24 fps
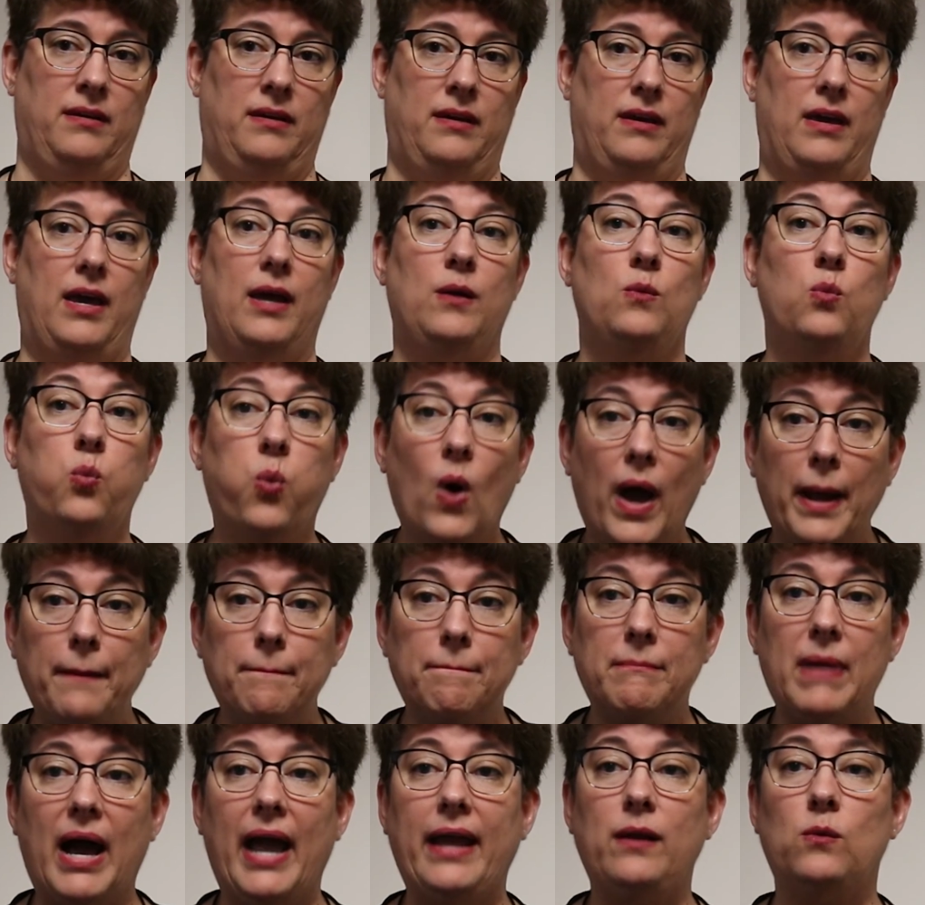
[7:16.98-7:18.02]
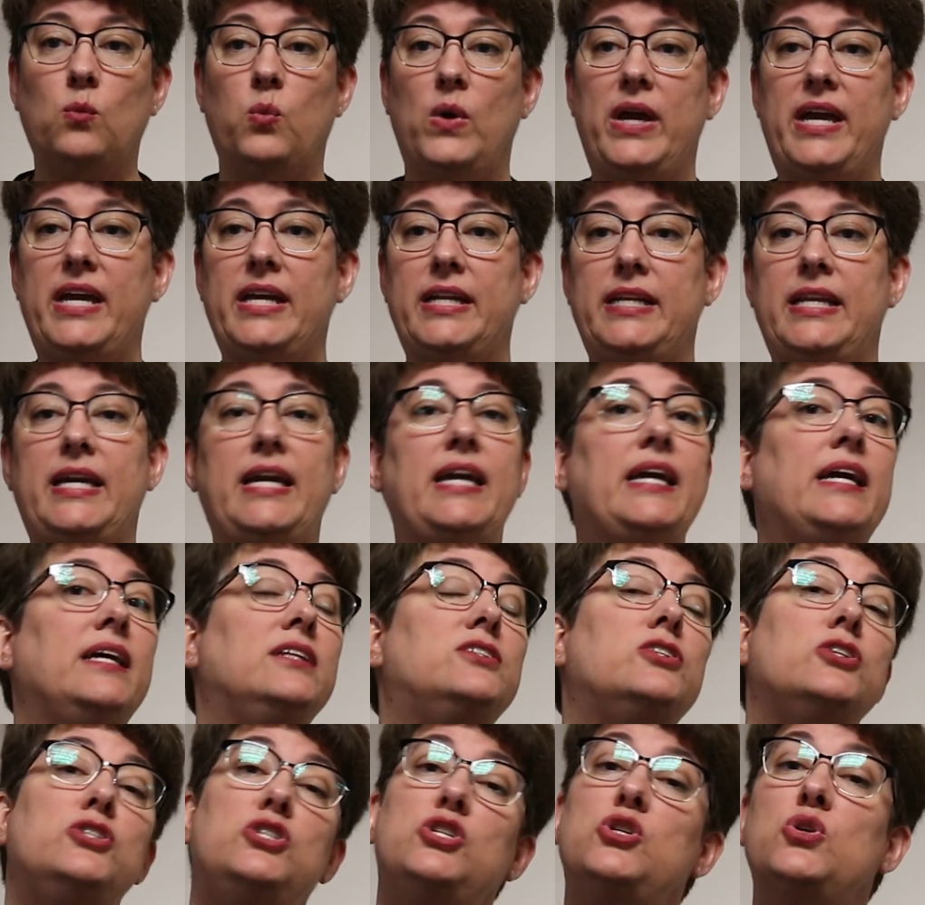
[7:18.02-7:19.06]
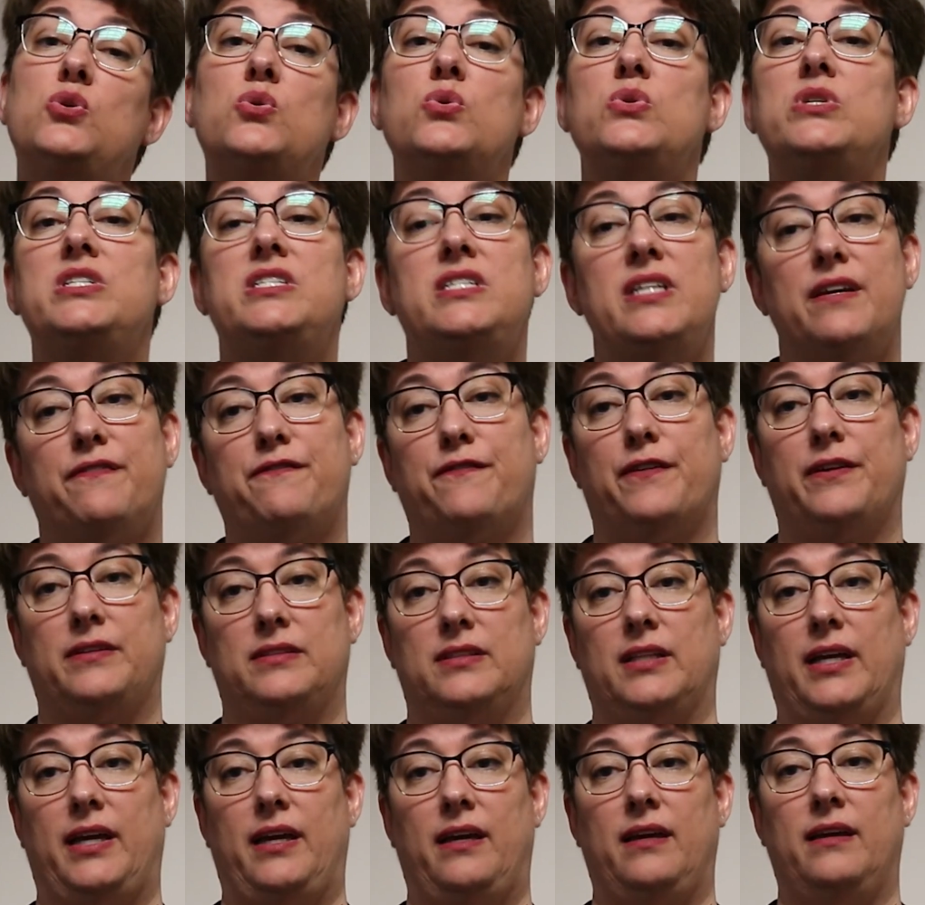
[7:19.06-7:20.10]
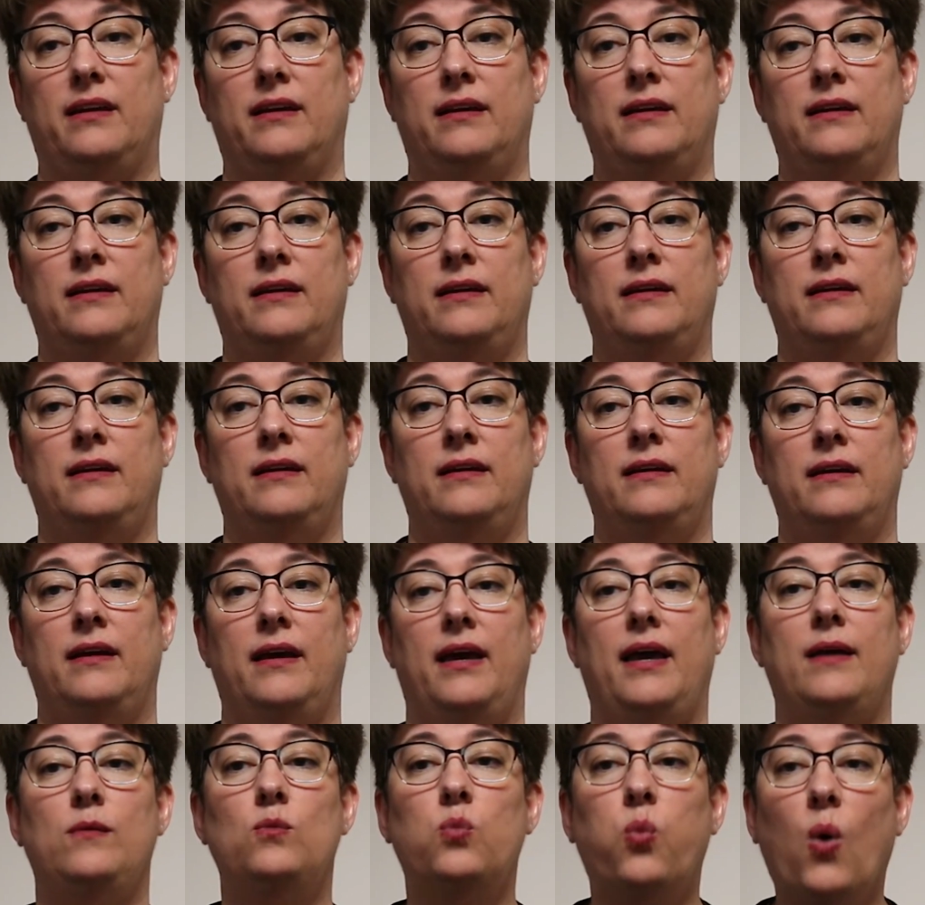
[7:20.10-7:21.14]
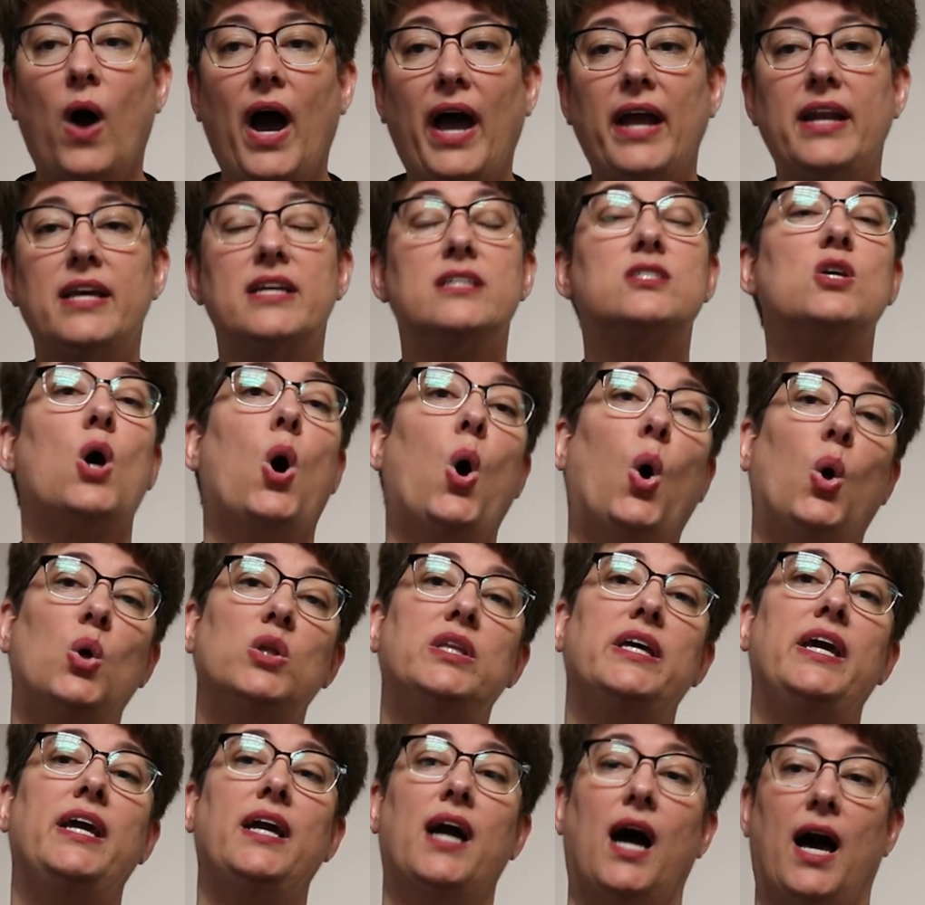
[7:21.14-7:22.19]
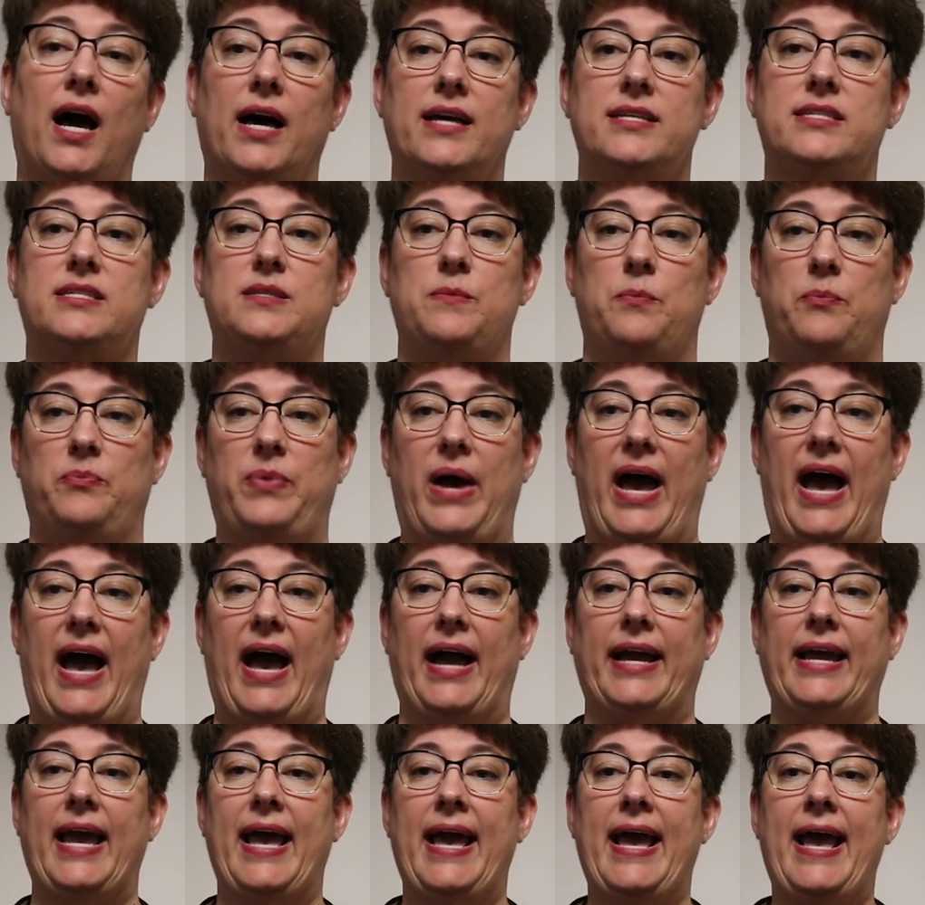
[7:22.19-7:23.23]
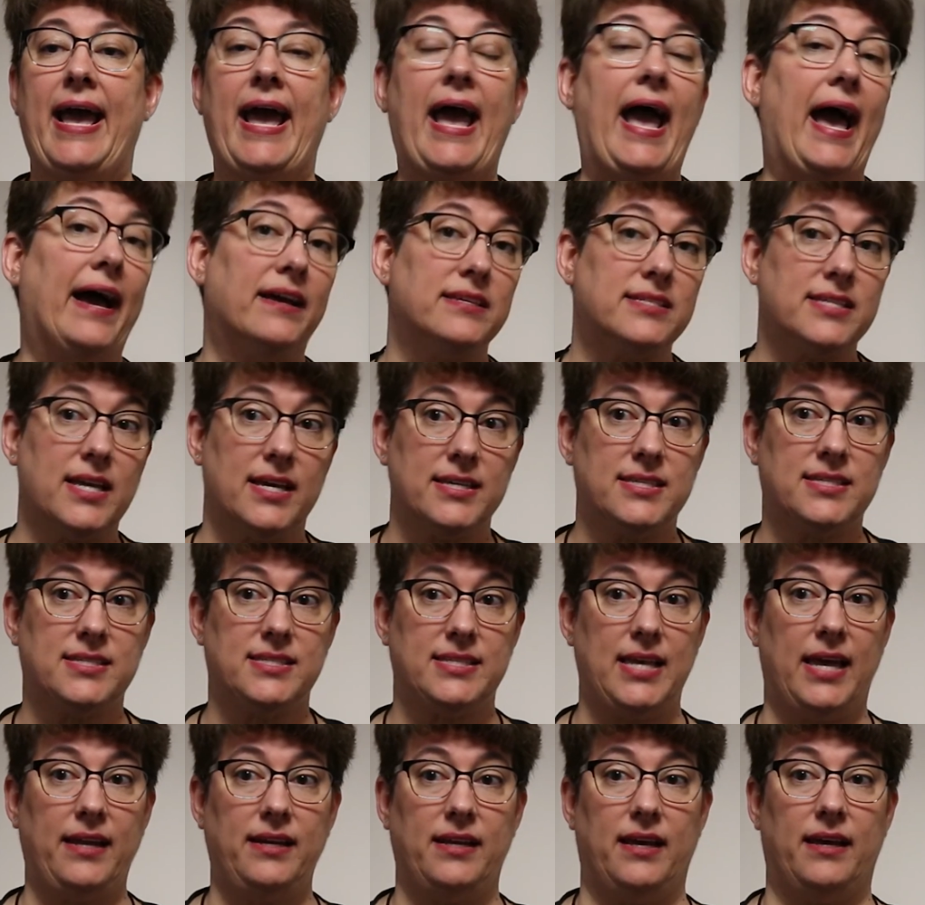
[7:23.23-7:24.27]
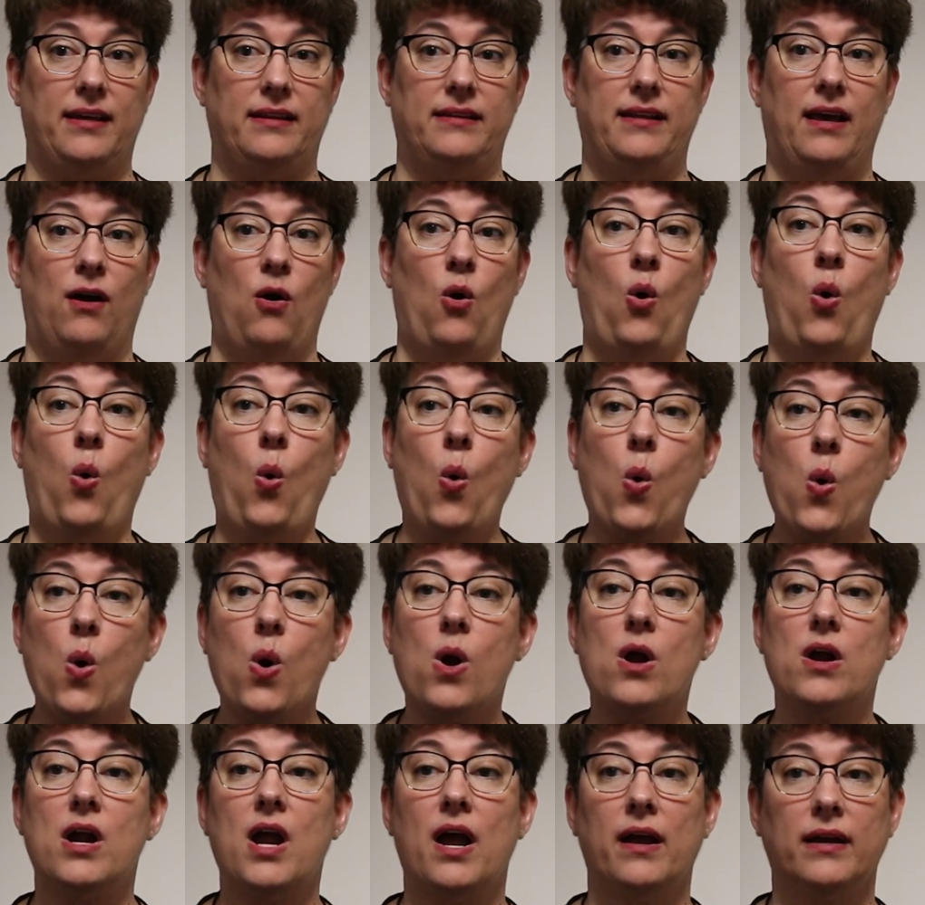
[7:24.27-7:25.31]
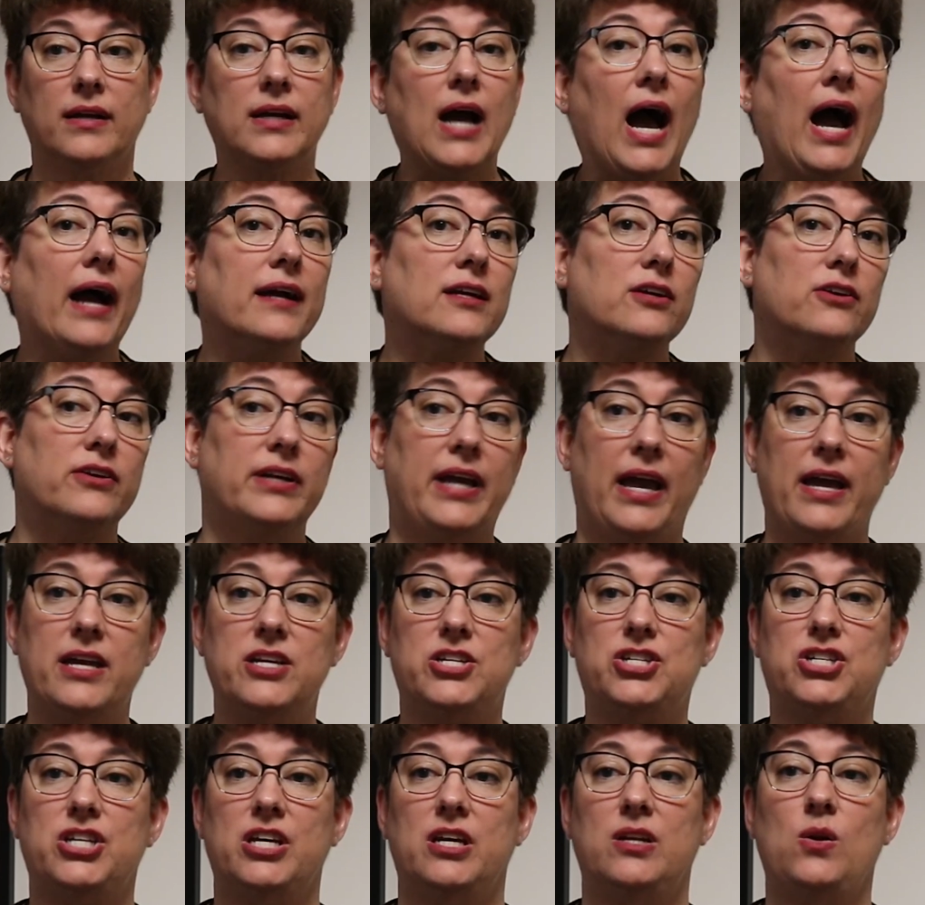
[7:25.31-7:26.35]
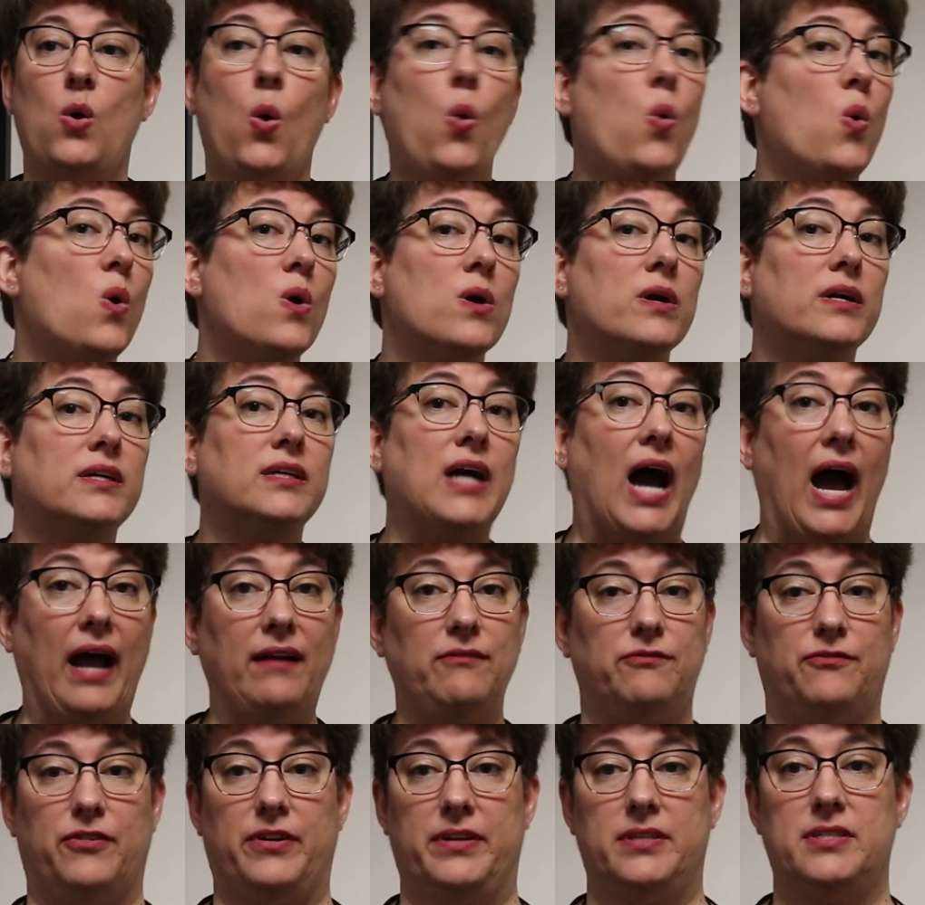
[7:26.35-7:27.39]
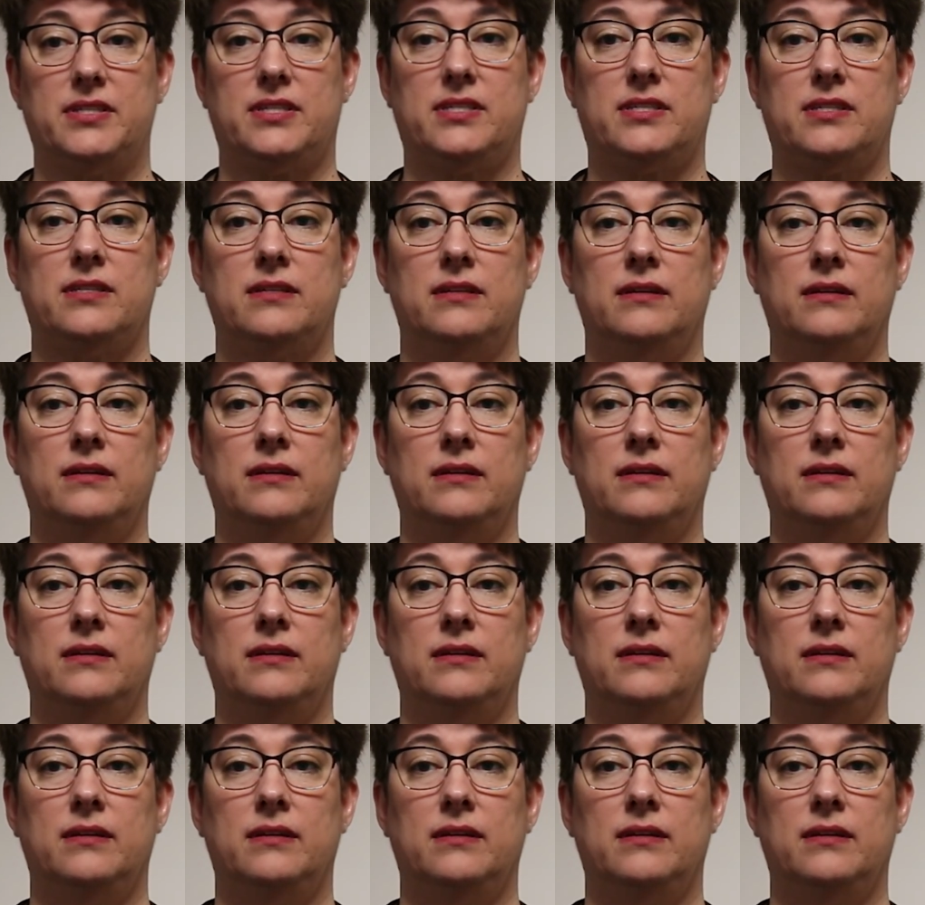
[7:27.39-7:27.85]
And what might we need to do differently? And what is holding us back as a synod or congregation or conference?